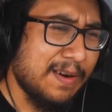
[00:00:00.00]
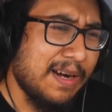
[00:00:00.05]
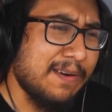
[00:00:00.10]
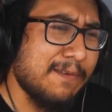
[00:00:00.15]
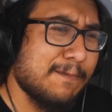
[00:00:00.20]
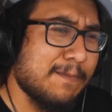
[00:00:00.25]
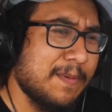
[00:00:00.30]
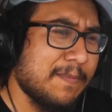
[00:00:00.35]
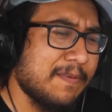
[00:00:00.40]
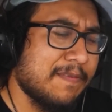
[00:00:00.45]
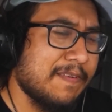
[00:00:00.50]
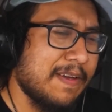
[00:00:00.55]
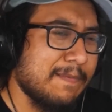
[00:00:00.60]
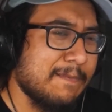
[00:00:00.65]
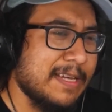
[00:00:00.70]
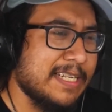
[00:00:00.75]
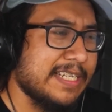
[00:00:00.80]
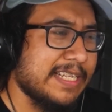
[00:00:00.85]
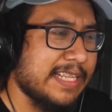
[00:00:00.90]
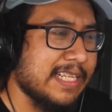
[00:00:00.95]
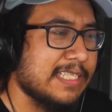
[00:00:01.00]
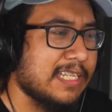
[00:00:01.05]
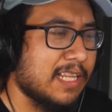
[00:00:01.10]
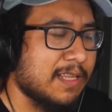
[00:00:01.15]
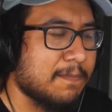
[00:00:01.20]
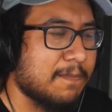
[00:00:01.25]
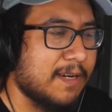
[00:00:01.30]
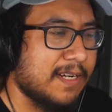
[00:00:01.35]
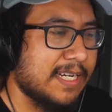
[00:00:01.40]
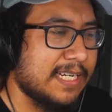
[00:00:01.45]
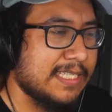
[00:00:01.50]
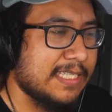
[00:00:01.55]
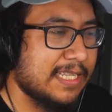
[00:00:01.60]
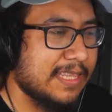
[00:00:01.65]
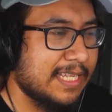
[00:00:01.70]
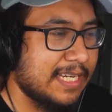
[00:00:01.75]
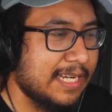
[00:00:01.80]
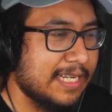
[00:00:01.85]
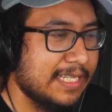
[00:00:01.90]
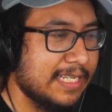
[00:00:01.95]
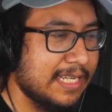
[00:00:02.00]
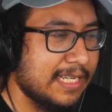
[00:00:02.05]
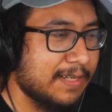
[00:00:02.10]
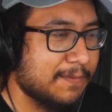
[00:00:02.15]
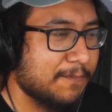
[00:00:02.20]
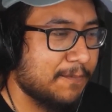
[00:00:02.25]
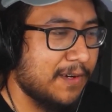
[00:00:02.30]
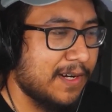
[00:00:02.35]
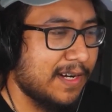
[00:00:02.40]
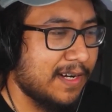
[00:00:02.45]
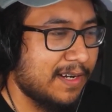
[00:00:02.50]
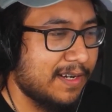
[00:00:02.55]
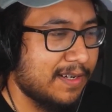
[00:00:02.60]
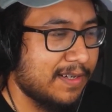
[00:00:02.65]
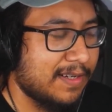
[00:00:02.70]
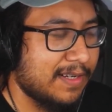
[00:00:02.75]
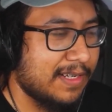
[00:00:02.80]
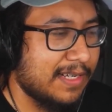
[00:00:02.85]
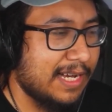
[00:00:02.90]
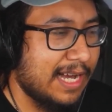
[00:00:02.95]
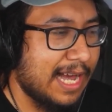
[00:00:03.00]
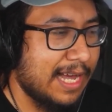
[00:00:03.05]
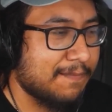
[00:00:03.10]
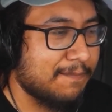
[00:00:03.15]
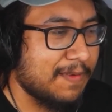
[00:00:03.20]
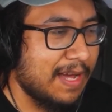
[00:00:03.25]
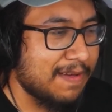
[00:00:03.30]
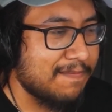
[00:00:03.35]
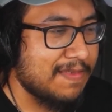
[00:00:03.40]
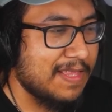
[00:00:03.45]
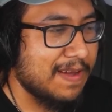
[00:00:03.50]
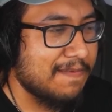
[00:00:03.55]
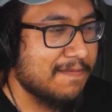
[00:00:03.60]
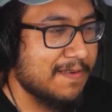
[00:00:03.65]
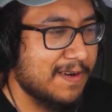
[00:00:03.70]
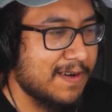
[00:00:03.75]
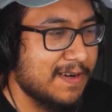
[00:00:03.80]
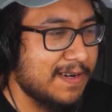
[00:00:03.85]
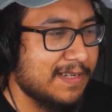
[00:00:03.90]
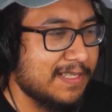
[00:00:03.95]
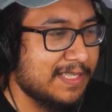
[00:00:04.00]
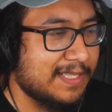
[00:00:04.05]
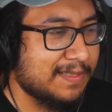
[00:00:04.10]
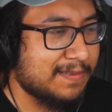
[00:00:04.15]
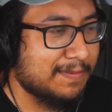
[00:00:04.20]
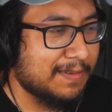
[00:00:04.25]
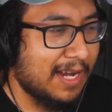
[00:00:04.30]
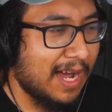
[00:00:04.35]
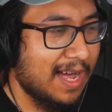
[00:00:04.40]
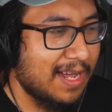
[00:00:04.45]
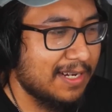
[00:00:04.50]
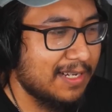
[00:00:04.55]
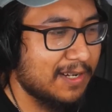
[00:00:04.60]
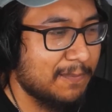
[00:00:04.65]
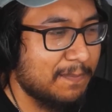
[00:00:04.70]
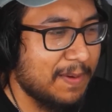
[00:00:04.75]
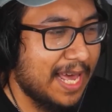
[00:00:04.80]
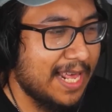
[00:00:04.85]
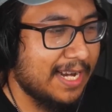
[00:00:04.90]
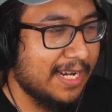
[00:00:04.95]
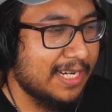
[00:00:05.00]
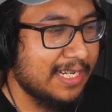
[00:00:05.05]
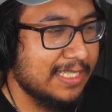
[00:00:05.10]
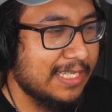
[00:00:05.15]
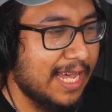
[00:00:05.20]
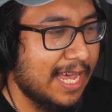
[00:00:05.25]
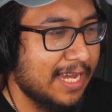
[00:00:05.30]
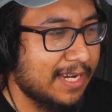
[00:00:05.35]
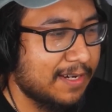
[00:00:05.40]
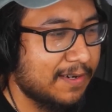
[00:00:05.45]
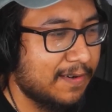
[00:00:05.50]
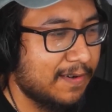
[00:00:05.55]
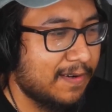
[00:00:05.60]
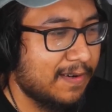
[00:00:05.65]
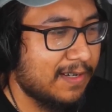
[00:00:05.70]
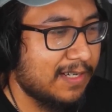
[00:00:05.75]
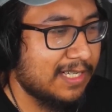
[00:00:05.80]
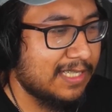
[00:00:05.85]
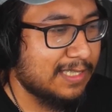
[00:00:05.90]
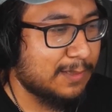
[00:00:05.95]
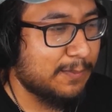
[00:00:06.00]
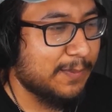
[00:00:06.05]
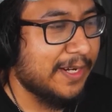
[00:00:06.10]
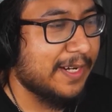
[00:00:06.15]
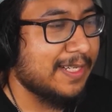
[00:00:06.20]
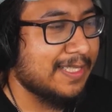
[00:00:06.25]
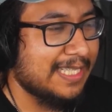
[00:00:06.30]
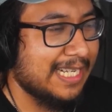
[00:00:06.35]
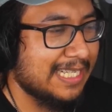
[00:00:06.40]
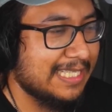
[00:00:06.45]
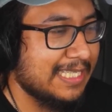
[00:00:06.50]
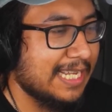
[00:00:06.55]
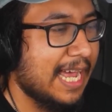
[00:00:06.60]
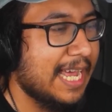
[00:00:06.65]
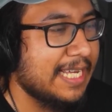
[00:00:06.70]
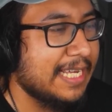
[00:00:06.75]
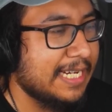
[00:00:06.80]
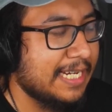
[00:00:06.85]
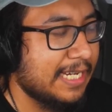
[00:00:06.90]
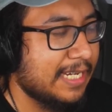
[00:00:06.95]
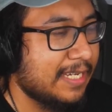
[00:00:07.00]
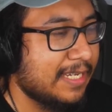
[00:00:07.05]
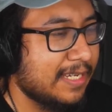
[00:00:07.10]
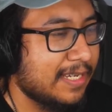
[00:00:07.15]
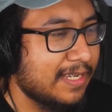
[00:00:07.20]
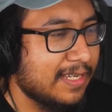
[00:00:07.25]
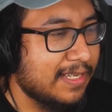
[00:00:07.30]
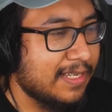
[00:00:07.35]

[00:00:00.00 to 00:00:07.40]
I don't remember if I mentioned this on the podcast. I think I did. Where did. I've, I've never mm-hmm. gotten a panic attack or experienced anxiety.